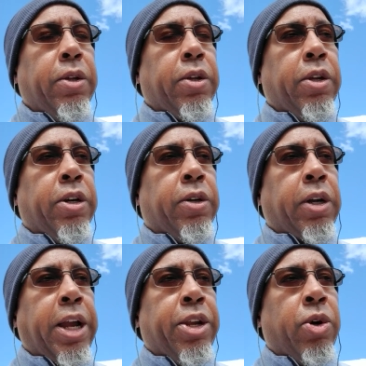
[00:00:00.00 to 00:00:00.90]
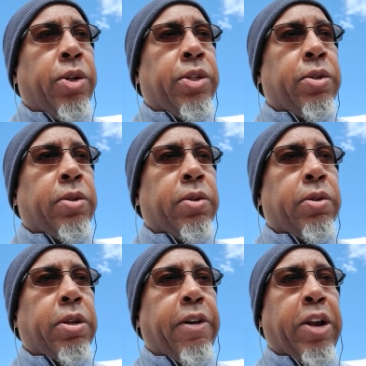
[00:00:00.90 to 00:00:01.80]
you know, I notice
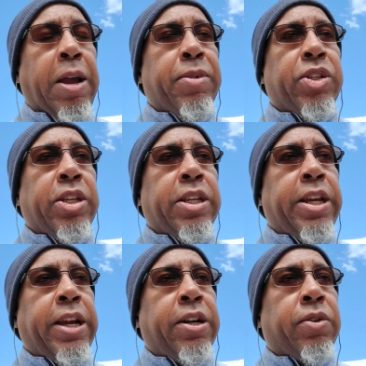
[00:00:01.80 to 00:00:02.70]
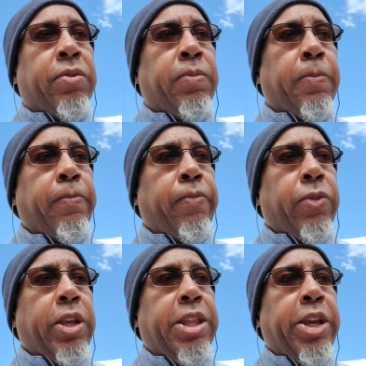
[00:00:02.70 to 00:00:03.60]
if I happen to sit down
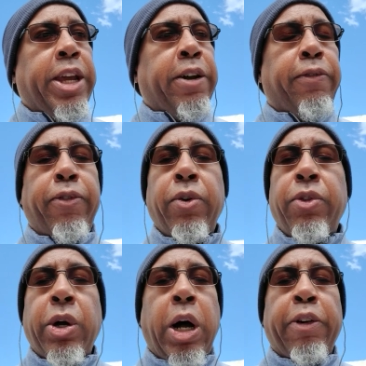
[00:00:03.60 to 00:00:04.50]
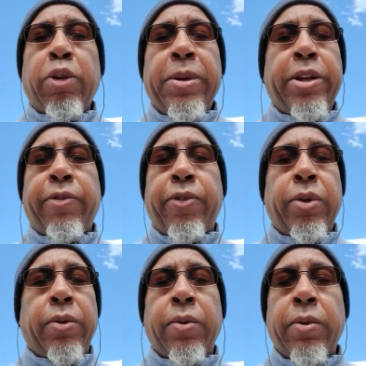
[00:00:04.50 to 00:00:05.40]
and they have food, they'll offer me their
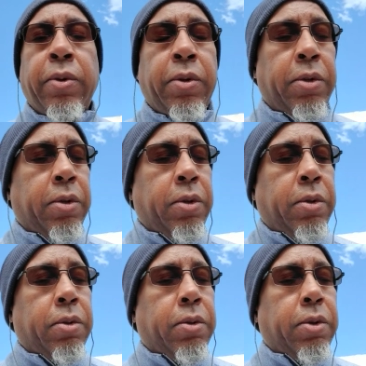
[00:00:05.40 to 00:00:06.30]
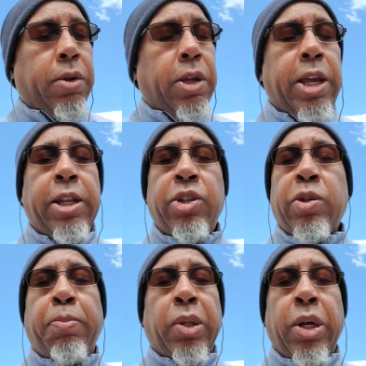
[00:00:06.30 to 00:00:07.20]
food. And it
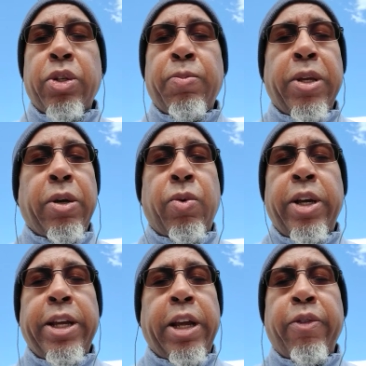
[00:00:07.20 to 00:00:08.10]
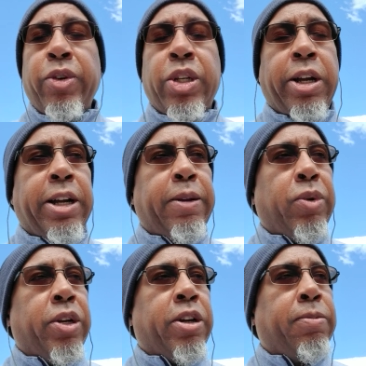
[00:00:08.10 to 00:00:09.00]
just blows me away every time,
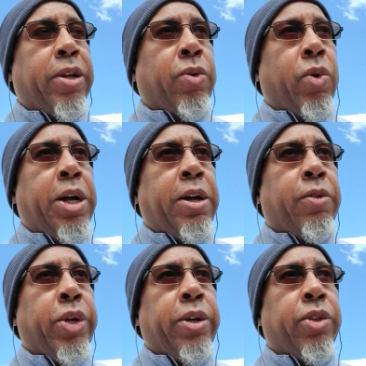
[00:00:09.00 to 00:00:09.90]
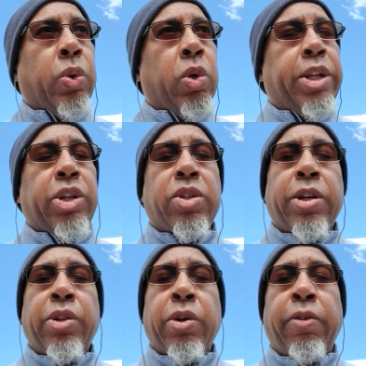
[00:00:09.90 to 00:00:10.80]
you know. I'm like, wow, they're they're willing to
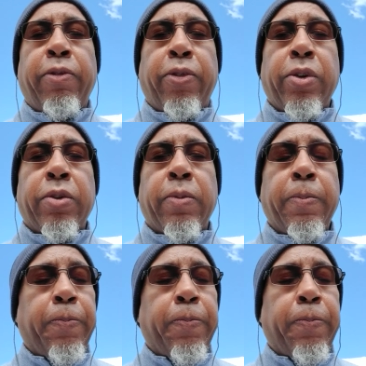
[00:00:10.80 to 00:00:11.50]
share their own food.